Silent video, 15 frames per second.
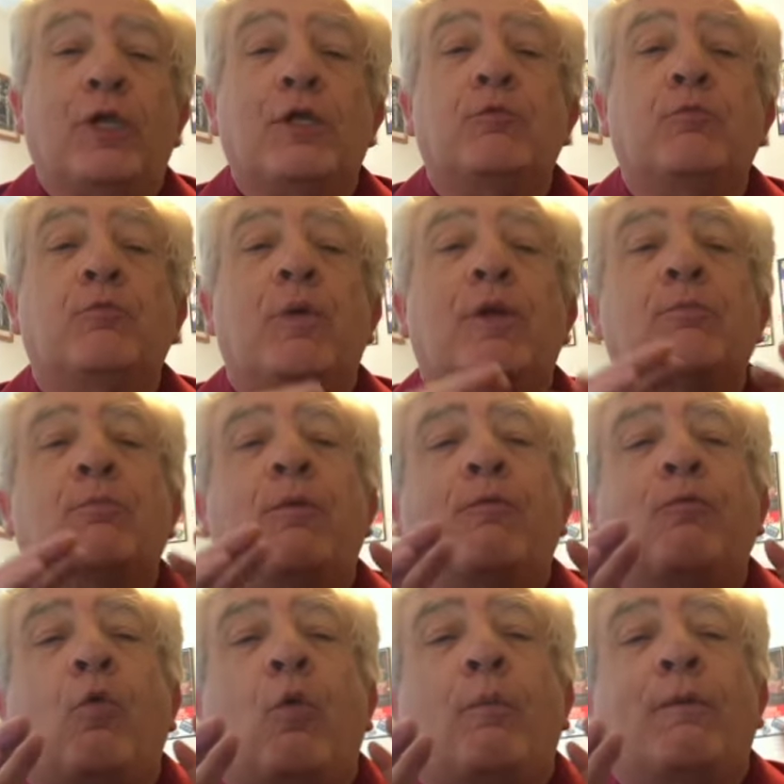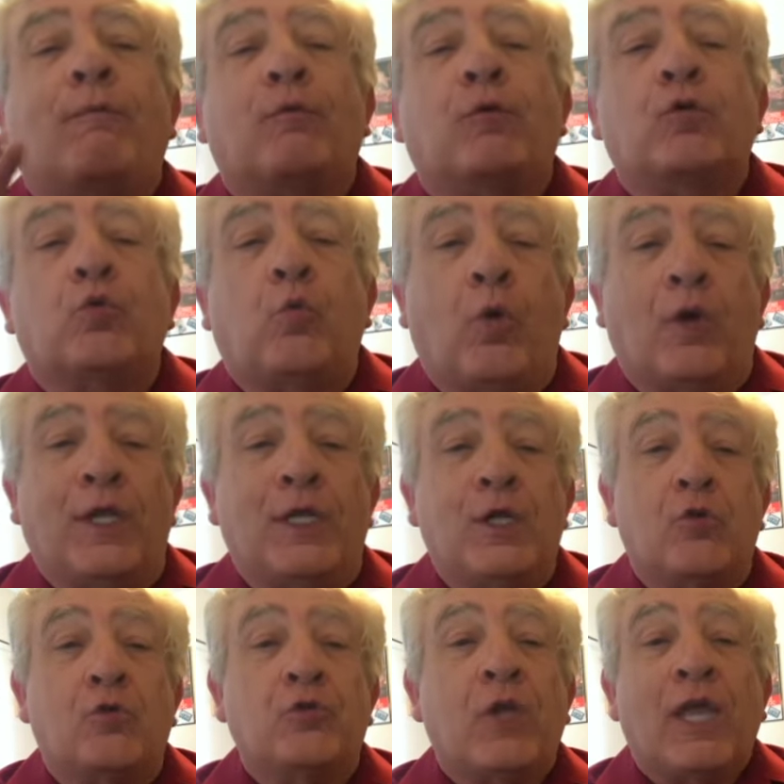He's been performing for 20
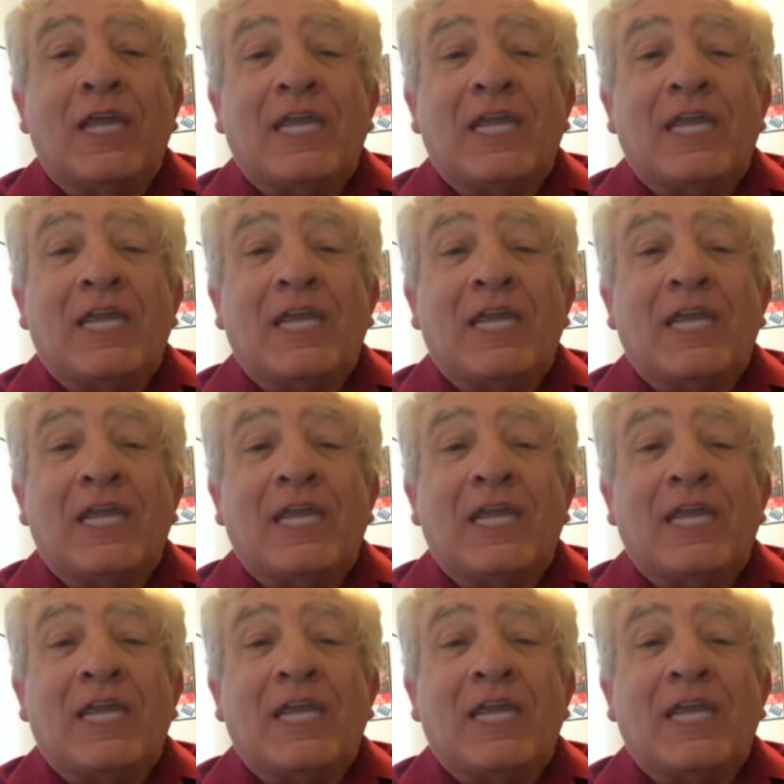years.